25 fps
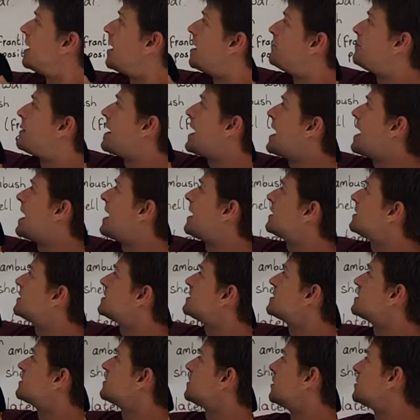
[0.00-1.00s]
a
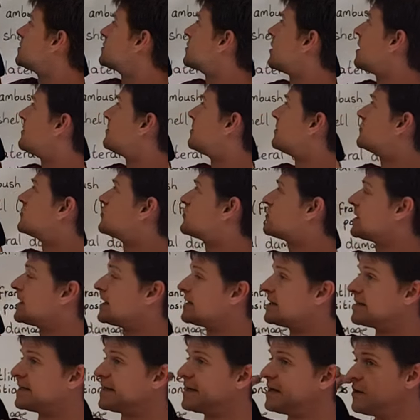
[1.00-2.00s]
pact, a type of
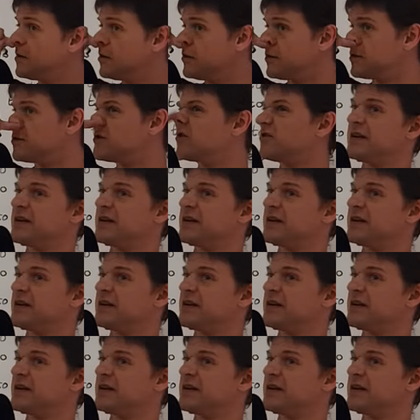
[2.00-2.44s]
treaty, because a